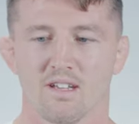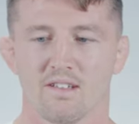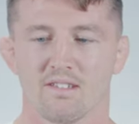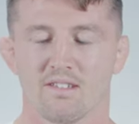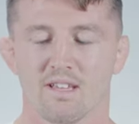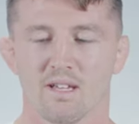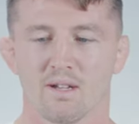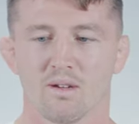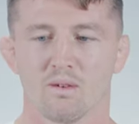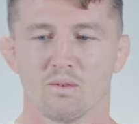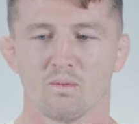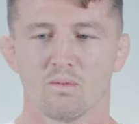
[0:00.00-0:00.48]
I
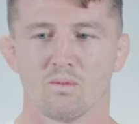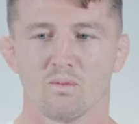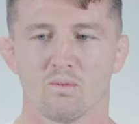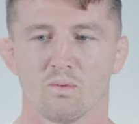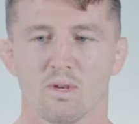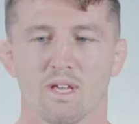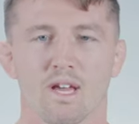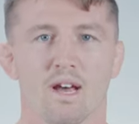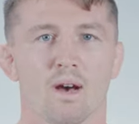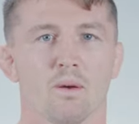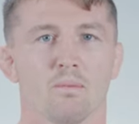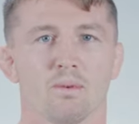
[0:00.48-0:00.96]
think
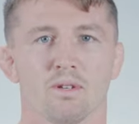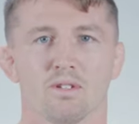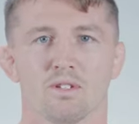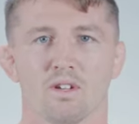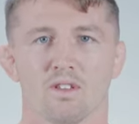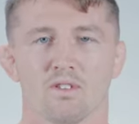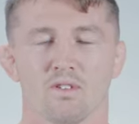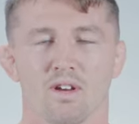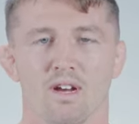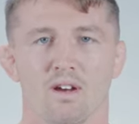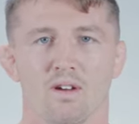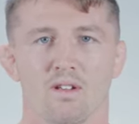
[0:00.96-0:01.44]
we help each
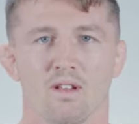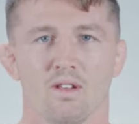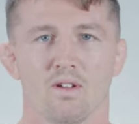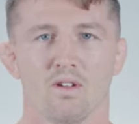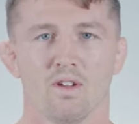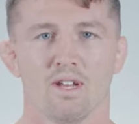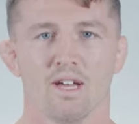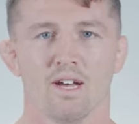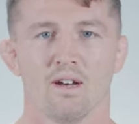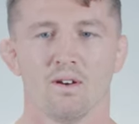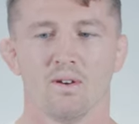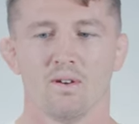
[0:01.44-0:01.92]
other out a lot
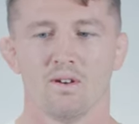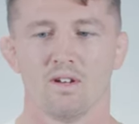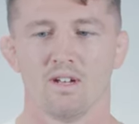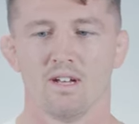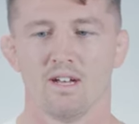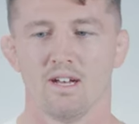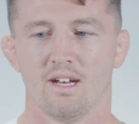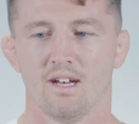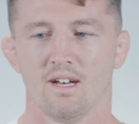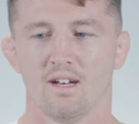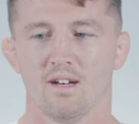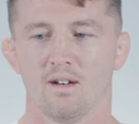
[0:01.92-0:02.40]

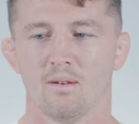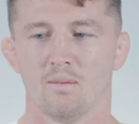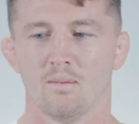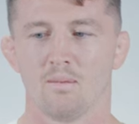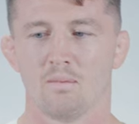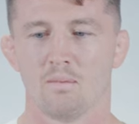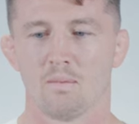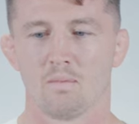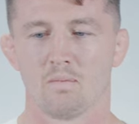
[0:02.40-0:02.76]
now.